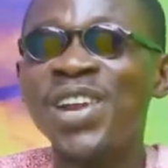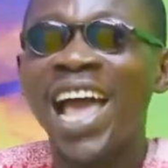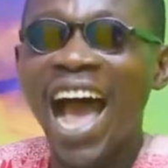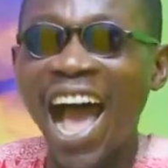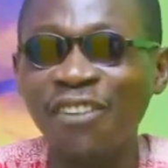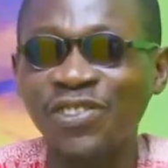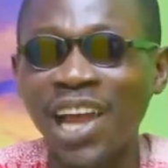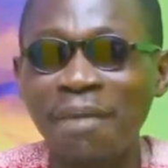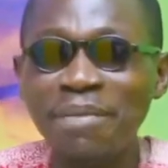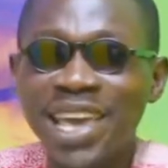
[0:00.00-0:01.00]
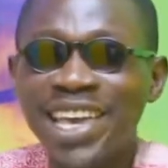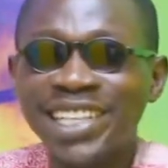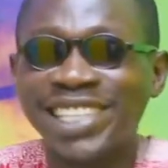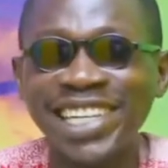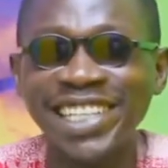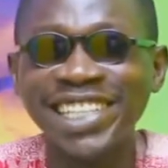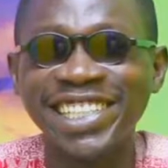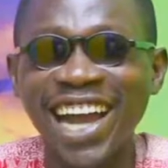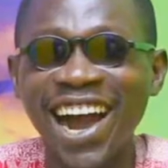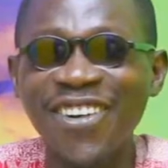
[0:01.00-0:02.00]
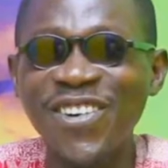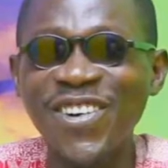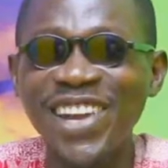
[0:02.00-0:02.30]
After meeting, Jaule.